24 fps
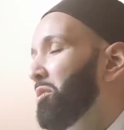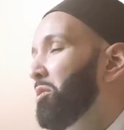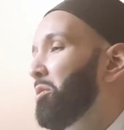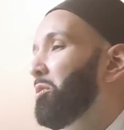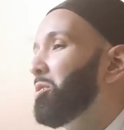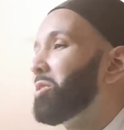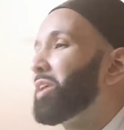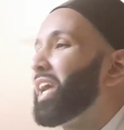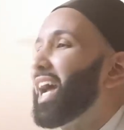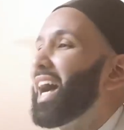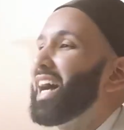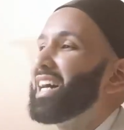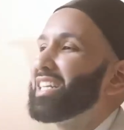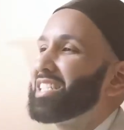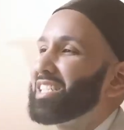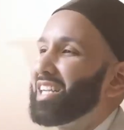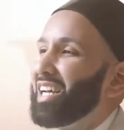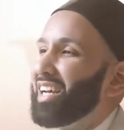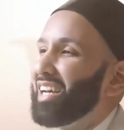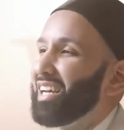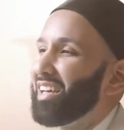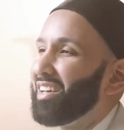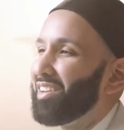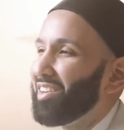
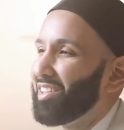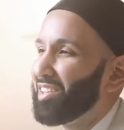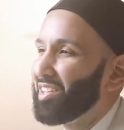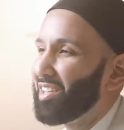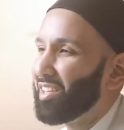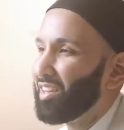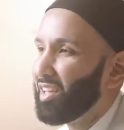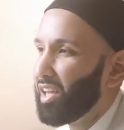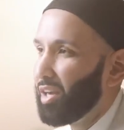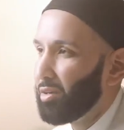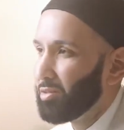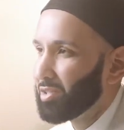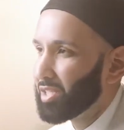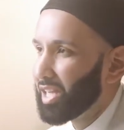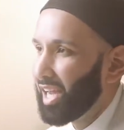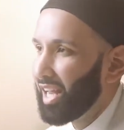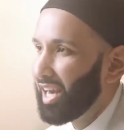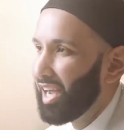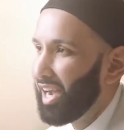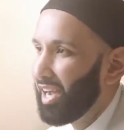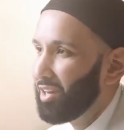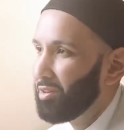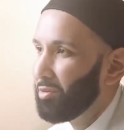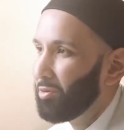Ukasha radiallahu
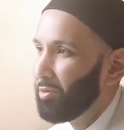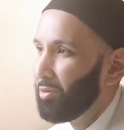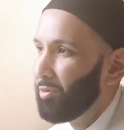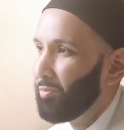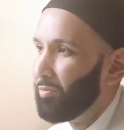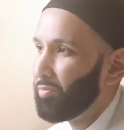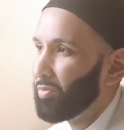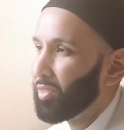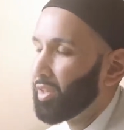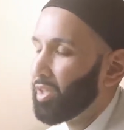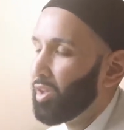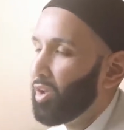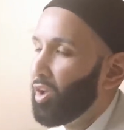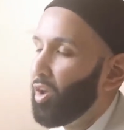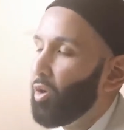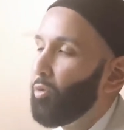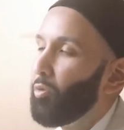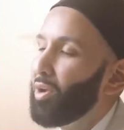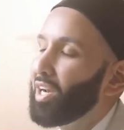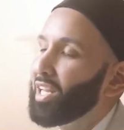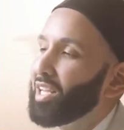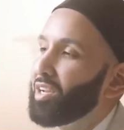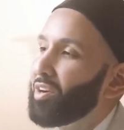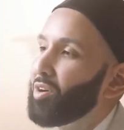ta'ala anhu, who
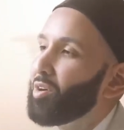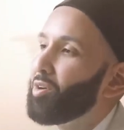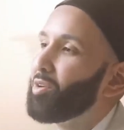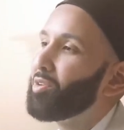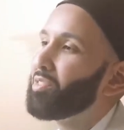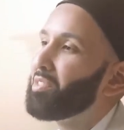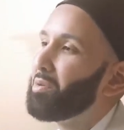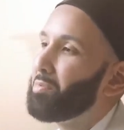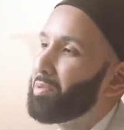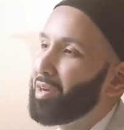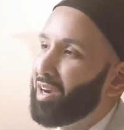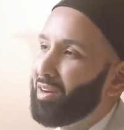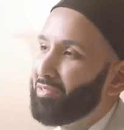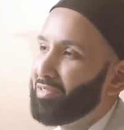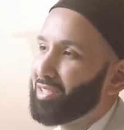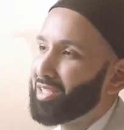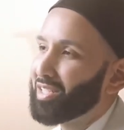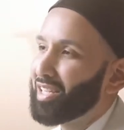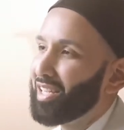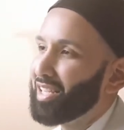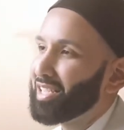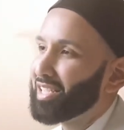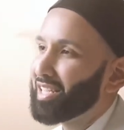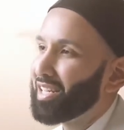when he heard the Prophet
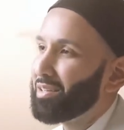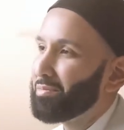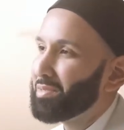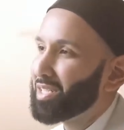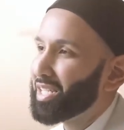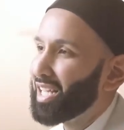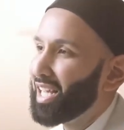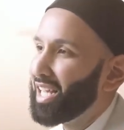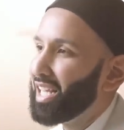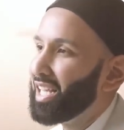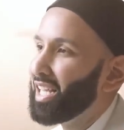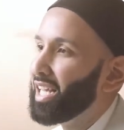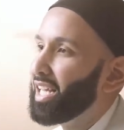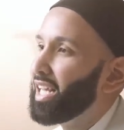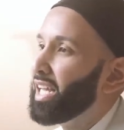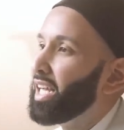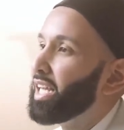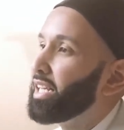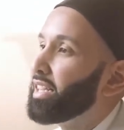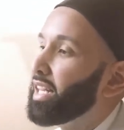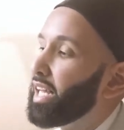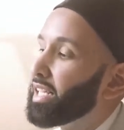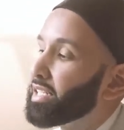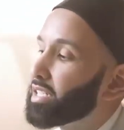sallallahu say
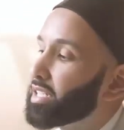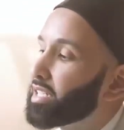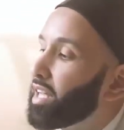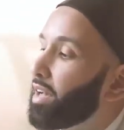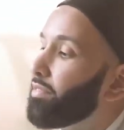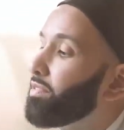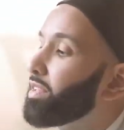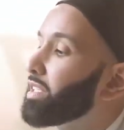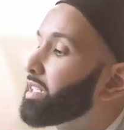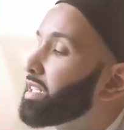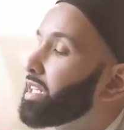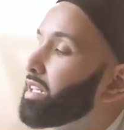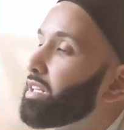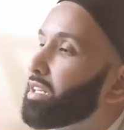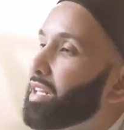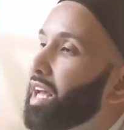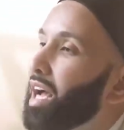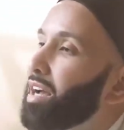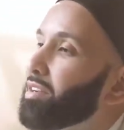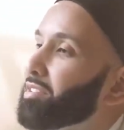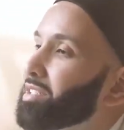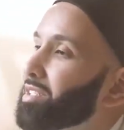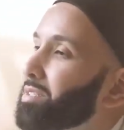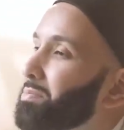that
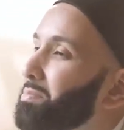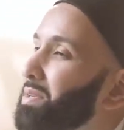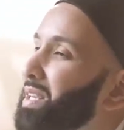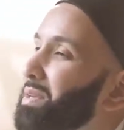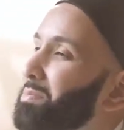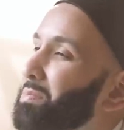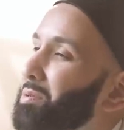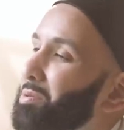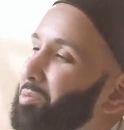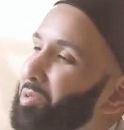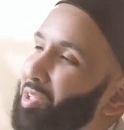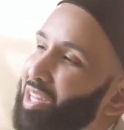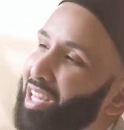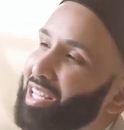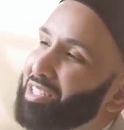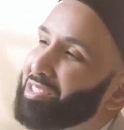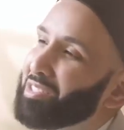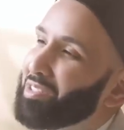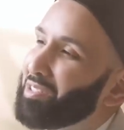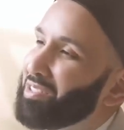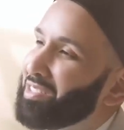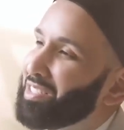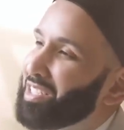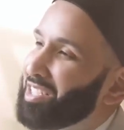70,000 people will
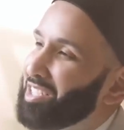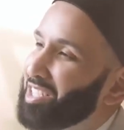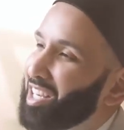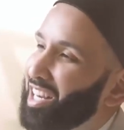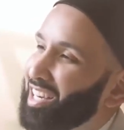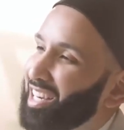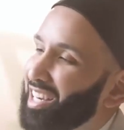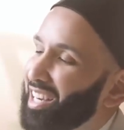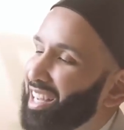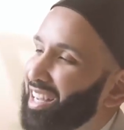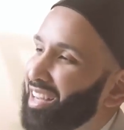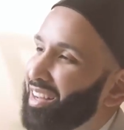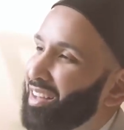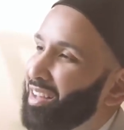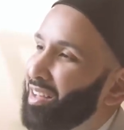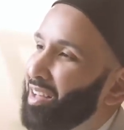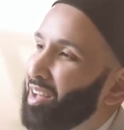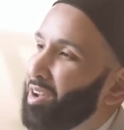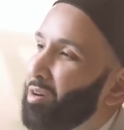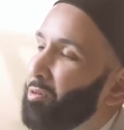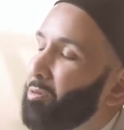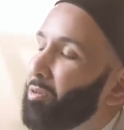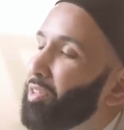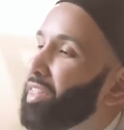enter into Jannah
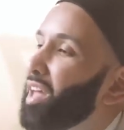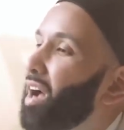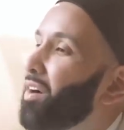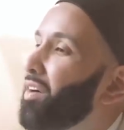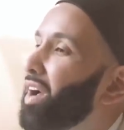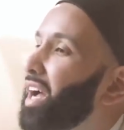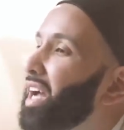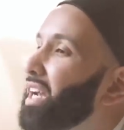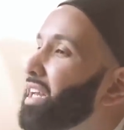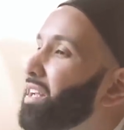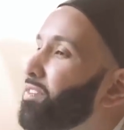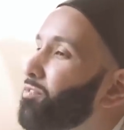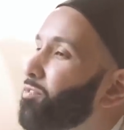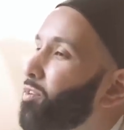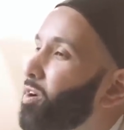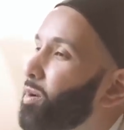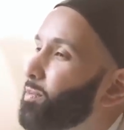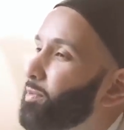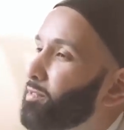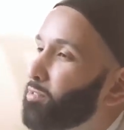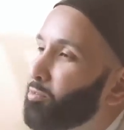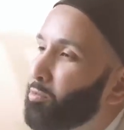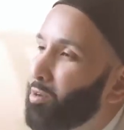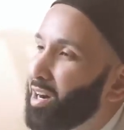without any
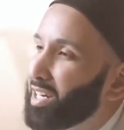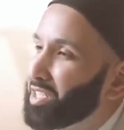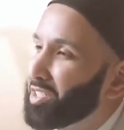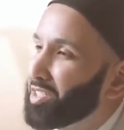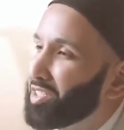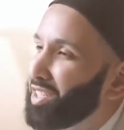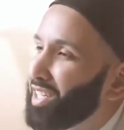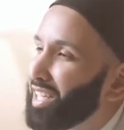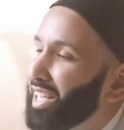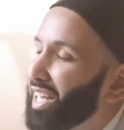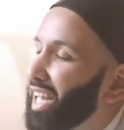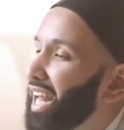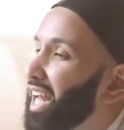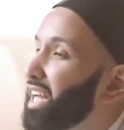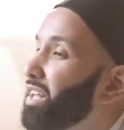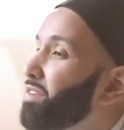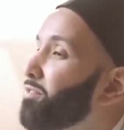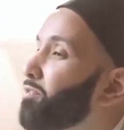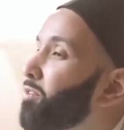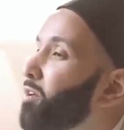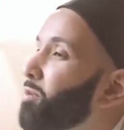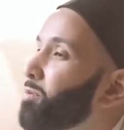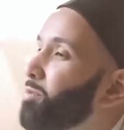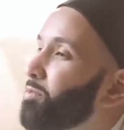form of questioning and any
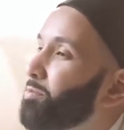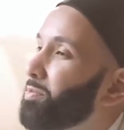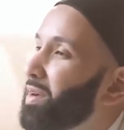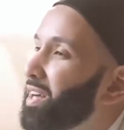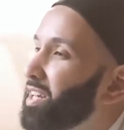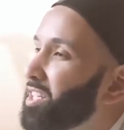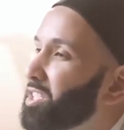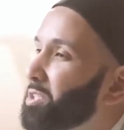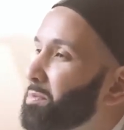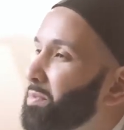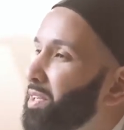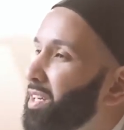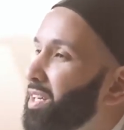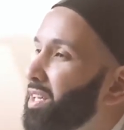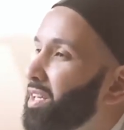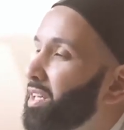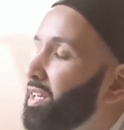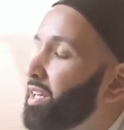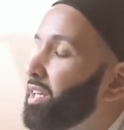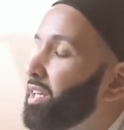form of punishment,